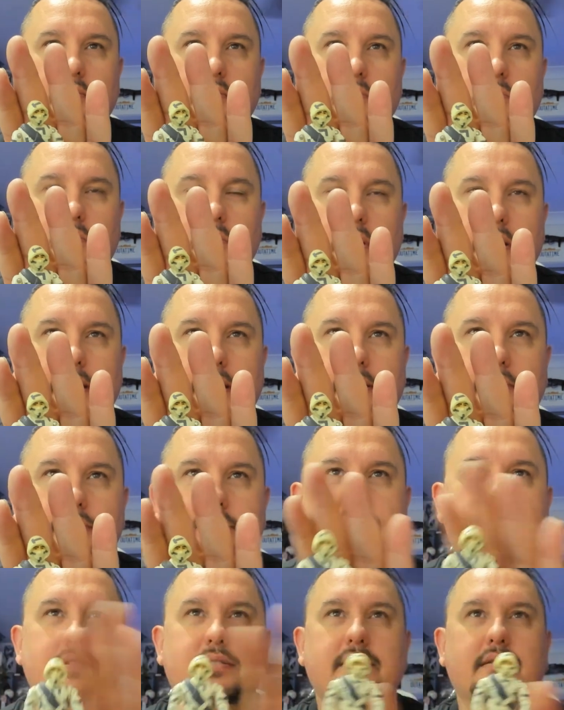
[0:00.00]

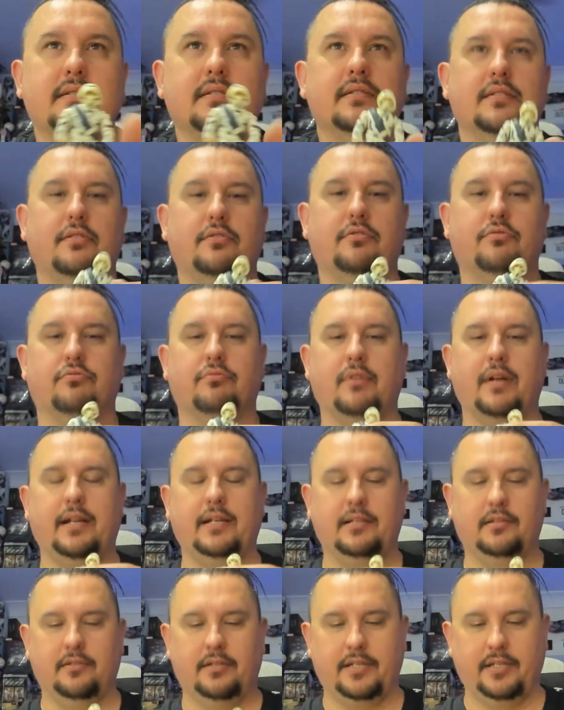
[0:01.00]
whatevs,
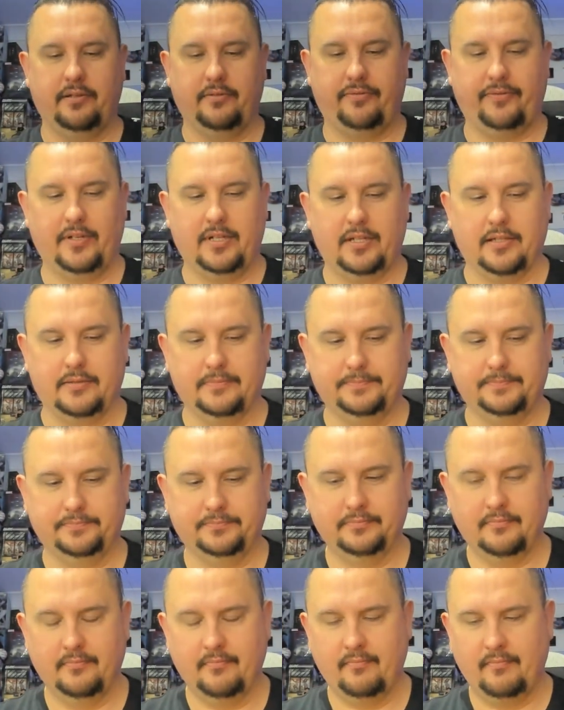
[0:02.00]
great looking figure.
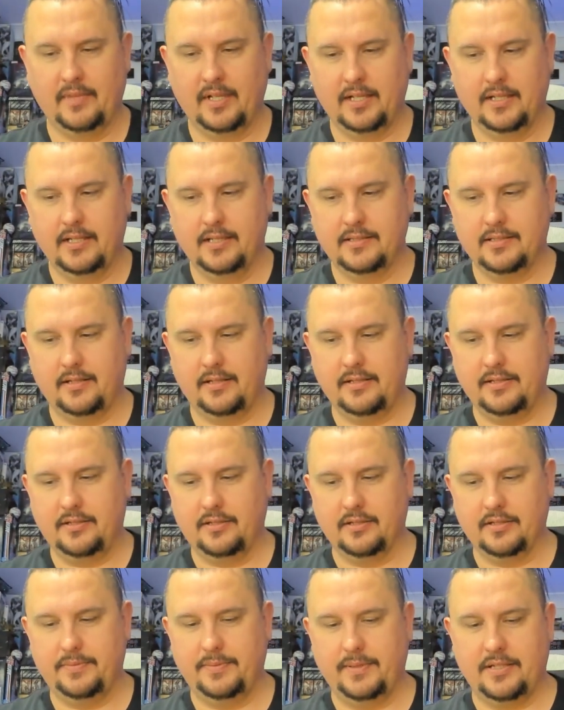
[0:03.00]
So this
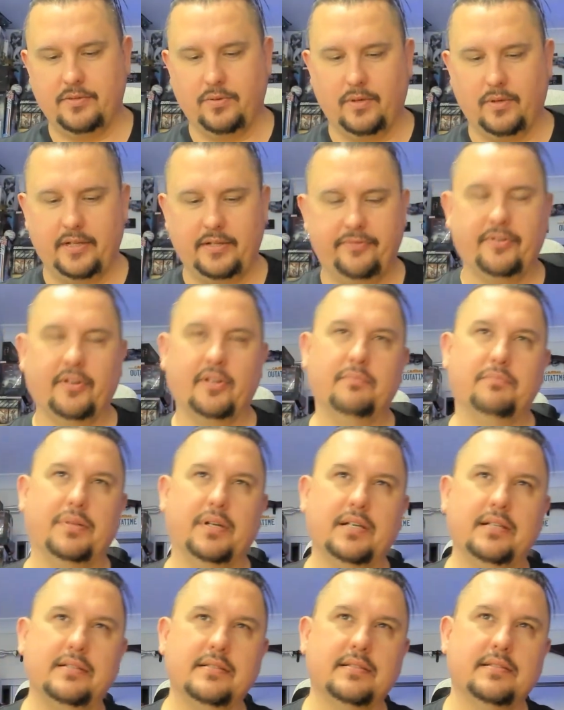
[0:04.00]
cost me 25
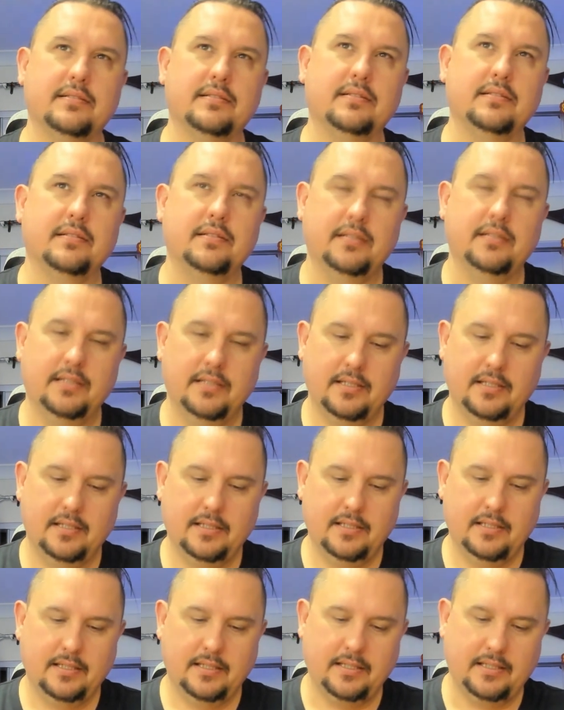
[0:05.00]
bucks.
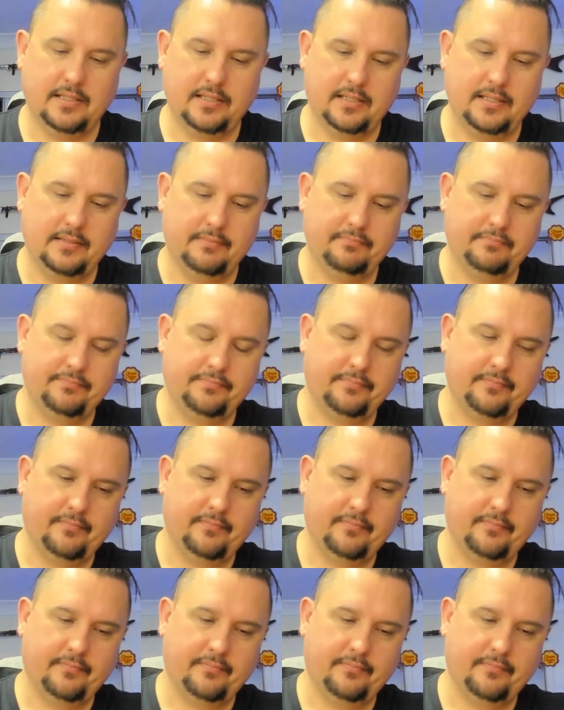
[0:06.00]
$10